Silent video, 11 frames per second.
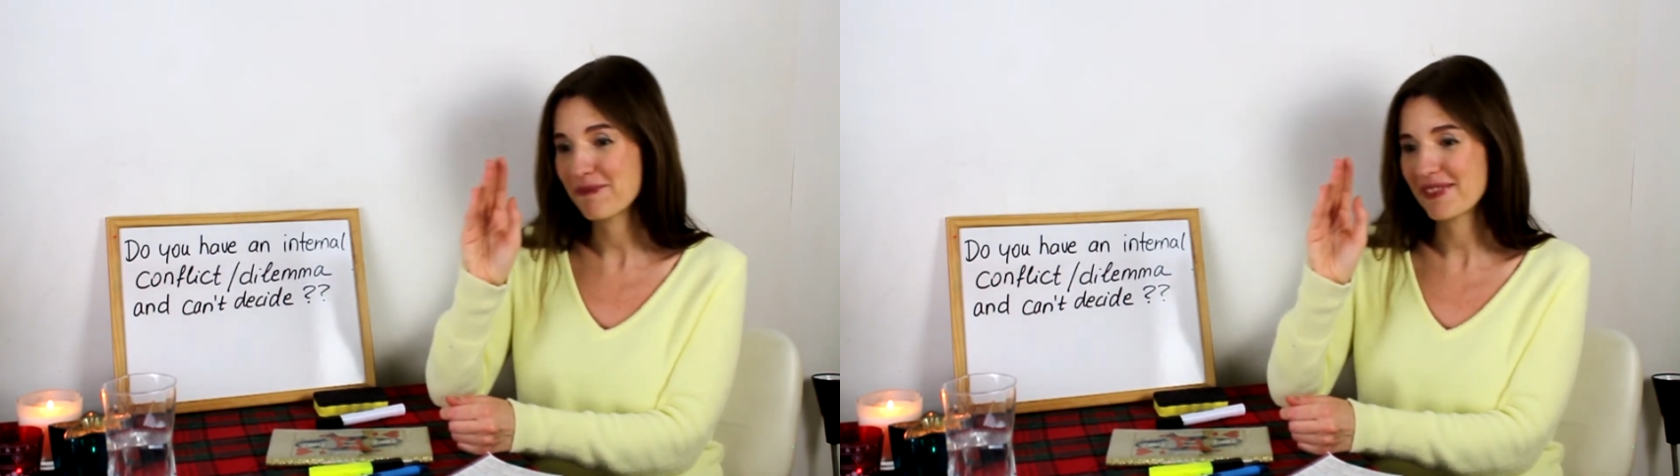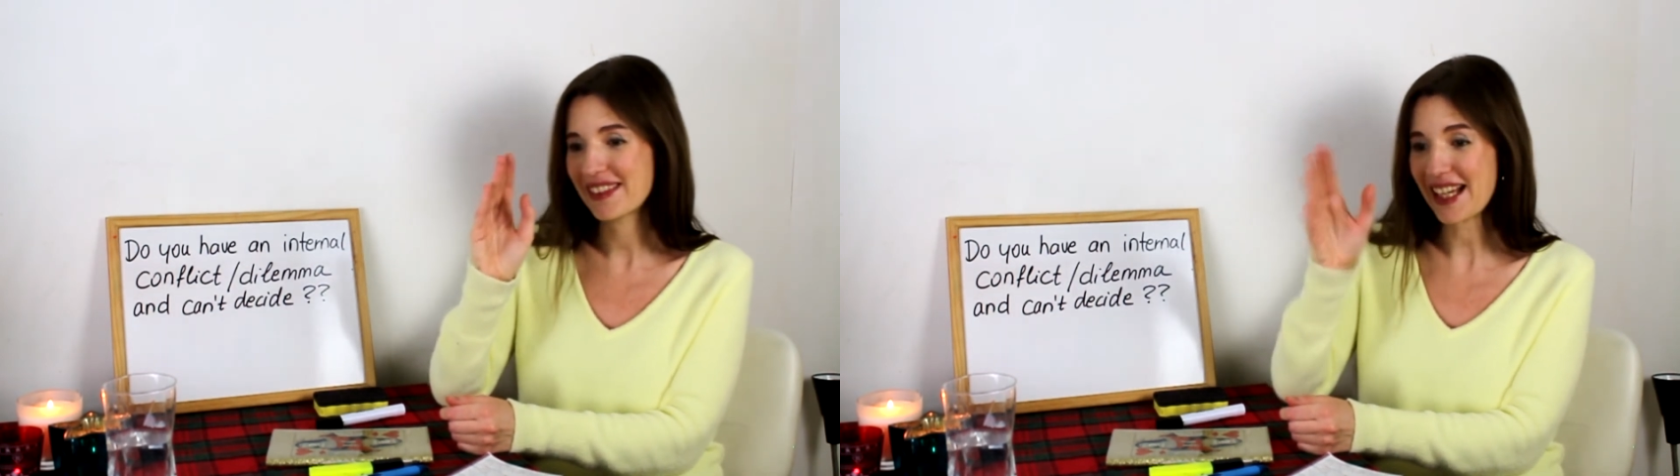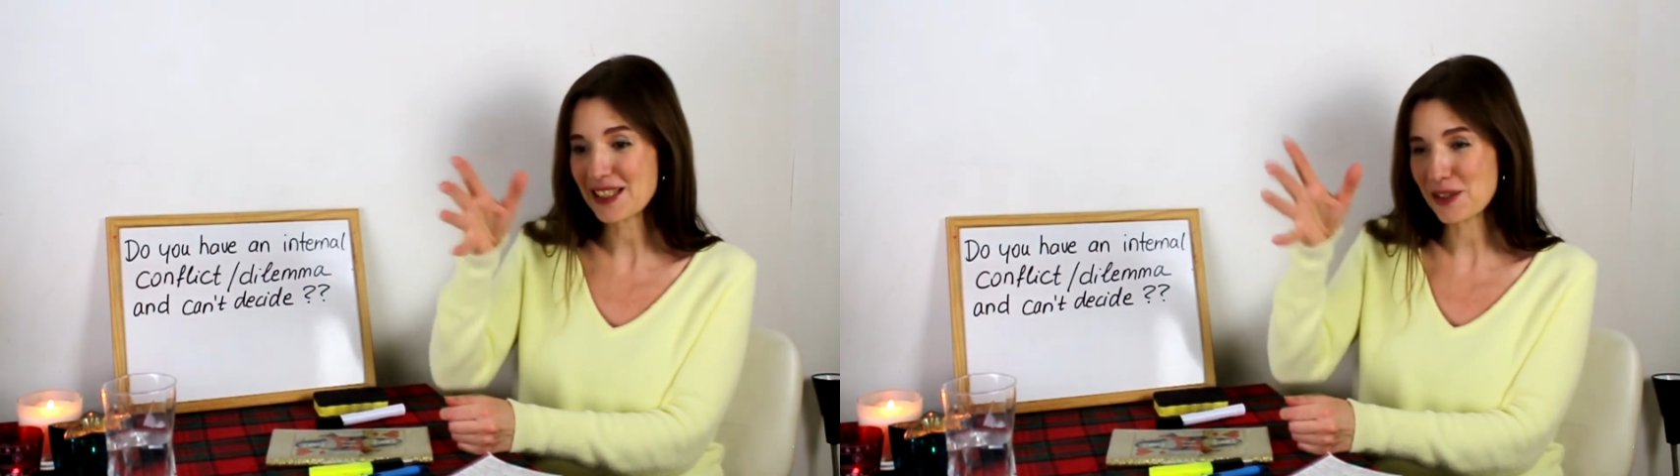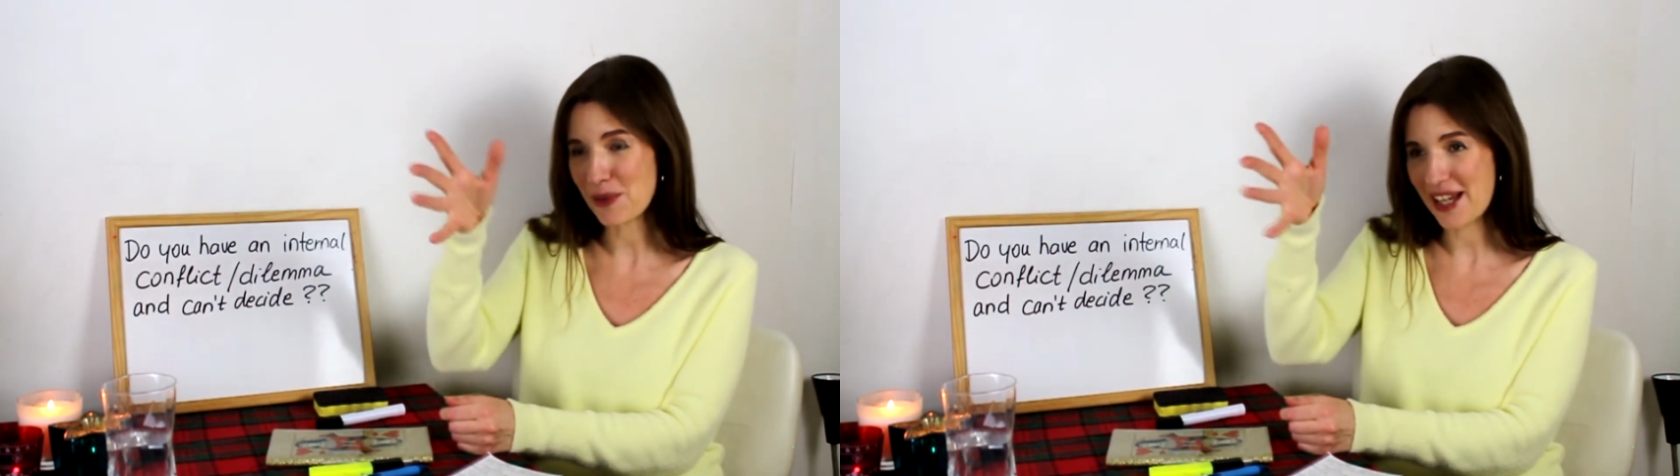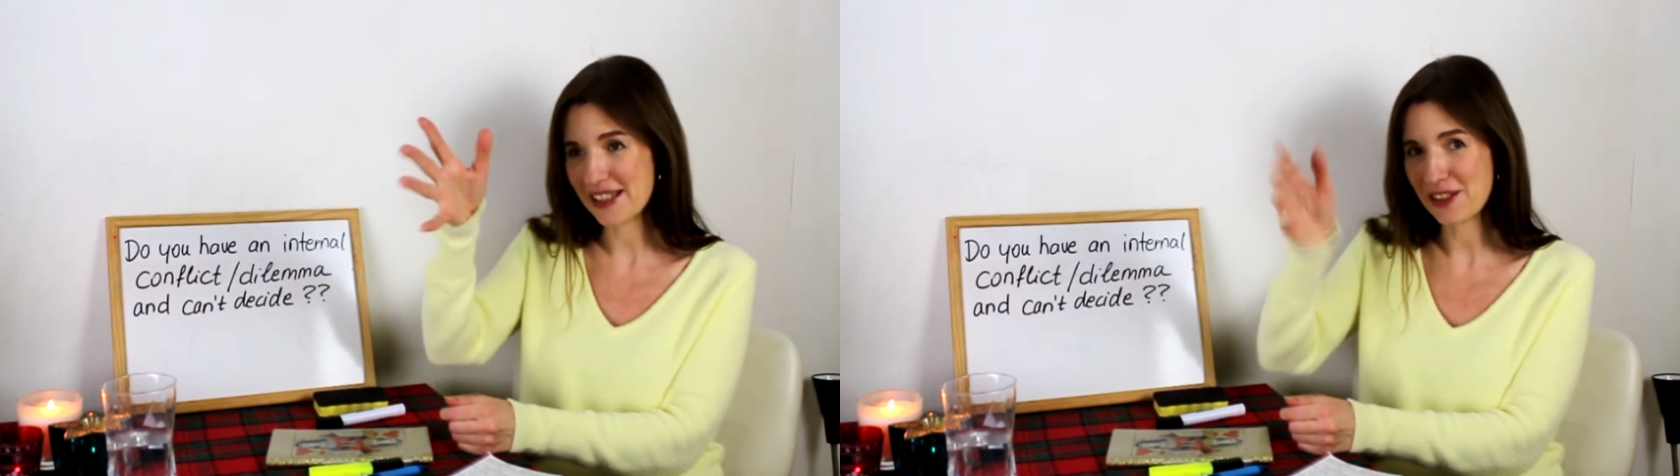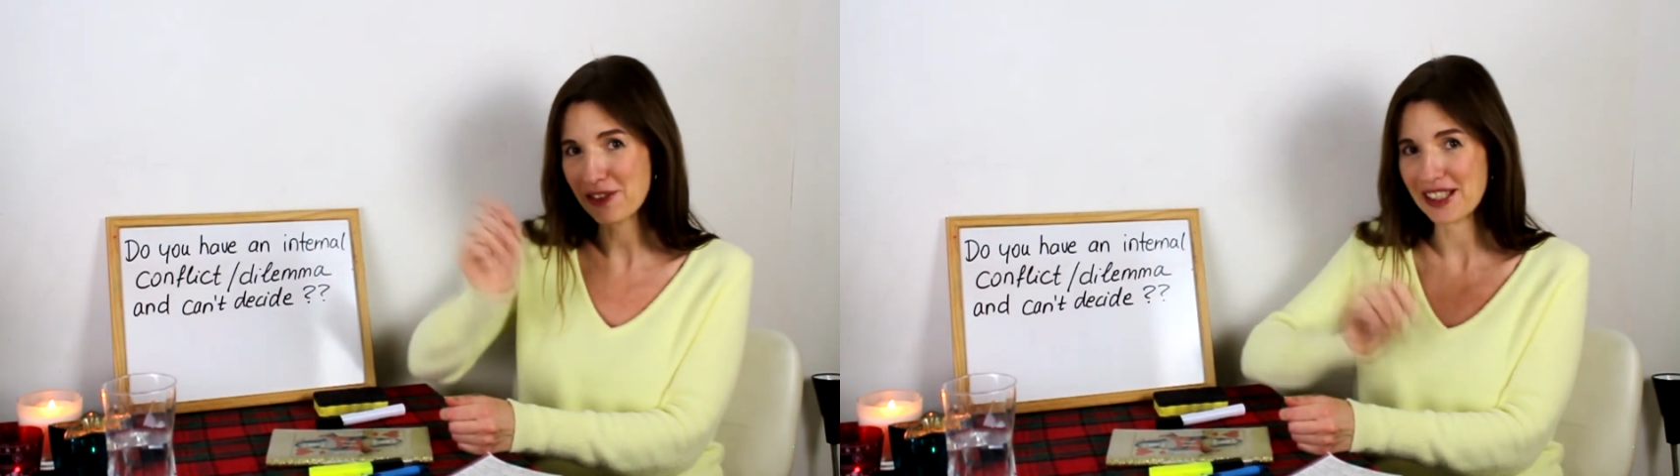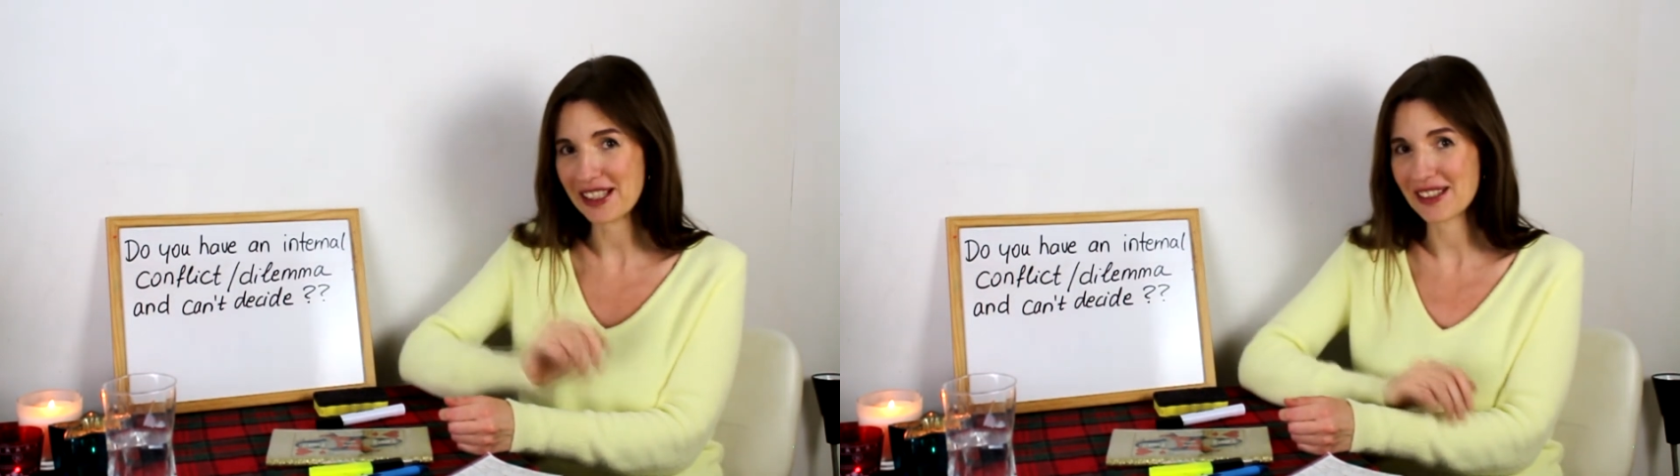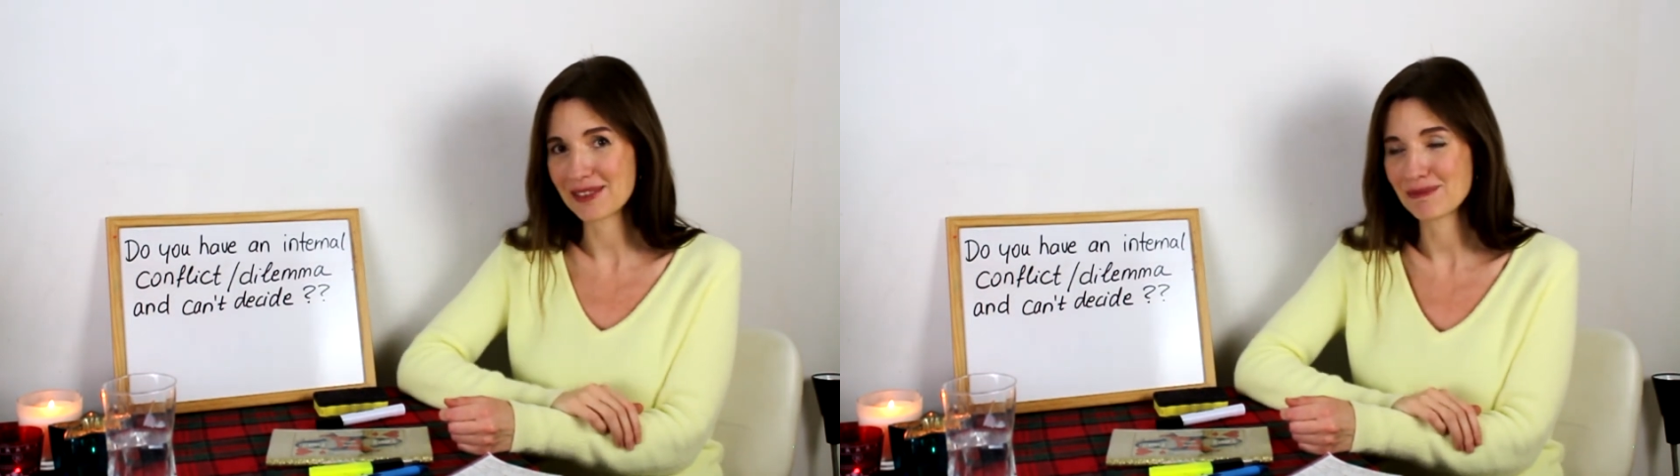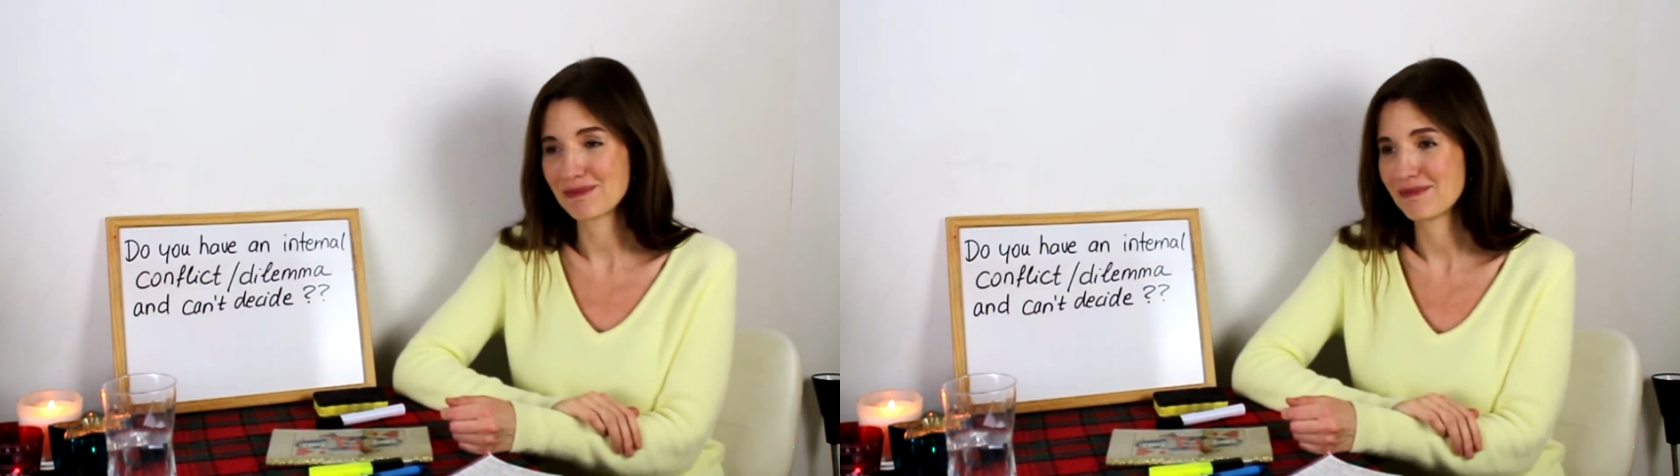that's where the real